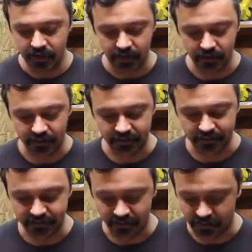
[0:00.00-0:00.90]

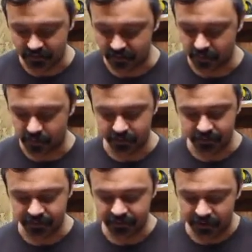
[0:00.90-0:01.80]
It's
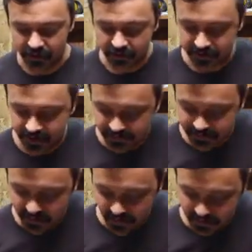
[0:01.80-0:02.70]
important on this last
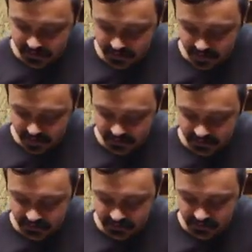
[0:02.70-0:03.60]
cut not
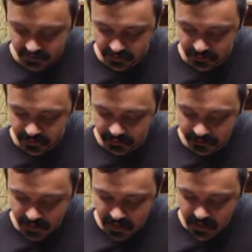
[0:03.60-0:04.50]
to
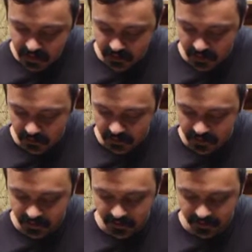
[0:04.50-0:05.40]
cut
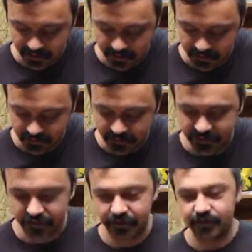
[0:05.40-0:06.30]
beyond the waste
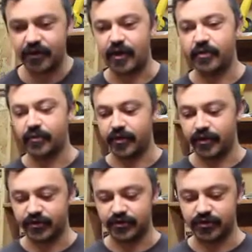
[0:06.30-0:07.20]
material. I
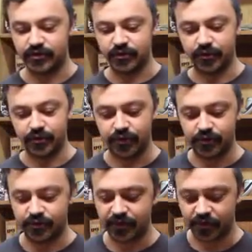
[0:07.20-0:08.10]
want to
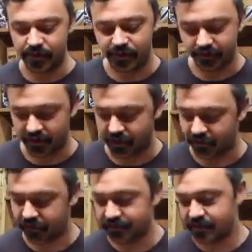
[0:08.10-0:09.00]
use the pair of
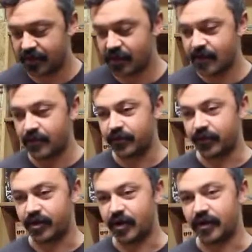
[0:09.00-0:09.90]
gramils to
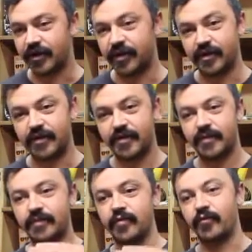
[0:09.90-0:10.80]
cut in
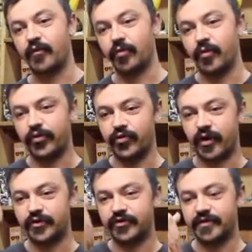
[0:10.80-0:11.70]
from both
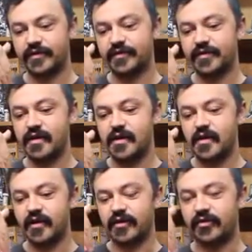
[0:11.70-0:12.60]
directions
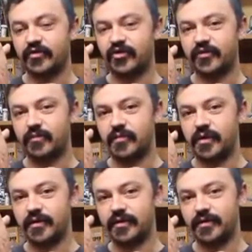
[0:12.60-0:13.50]
and to just meet